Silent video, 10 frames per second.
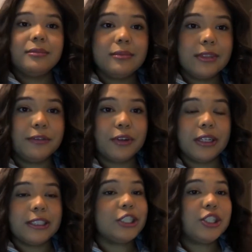
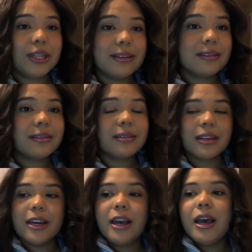different dishes
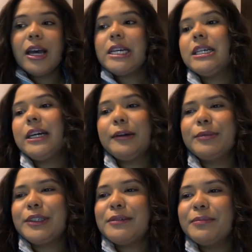of
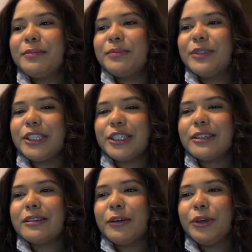some
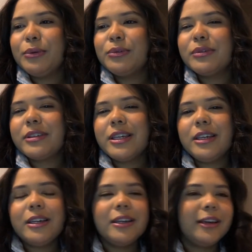dishes that you will
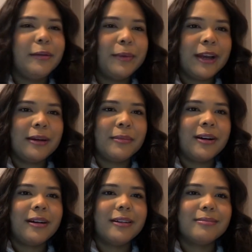see in
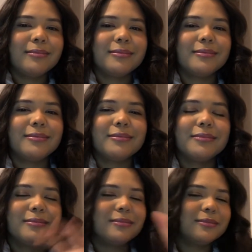Panama
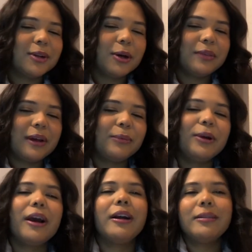that
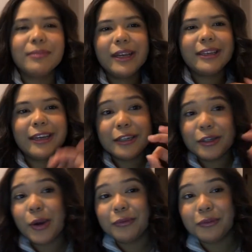we are like kind of
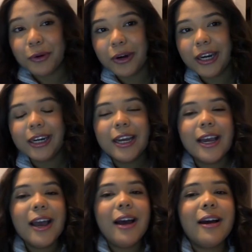known for
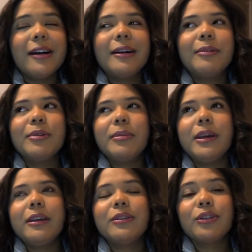uh, will
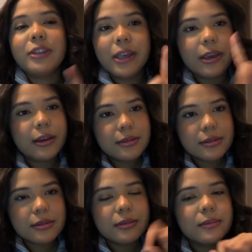be
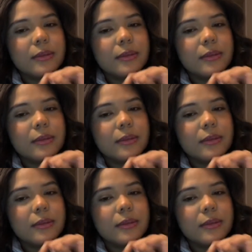tortillas,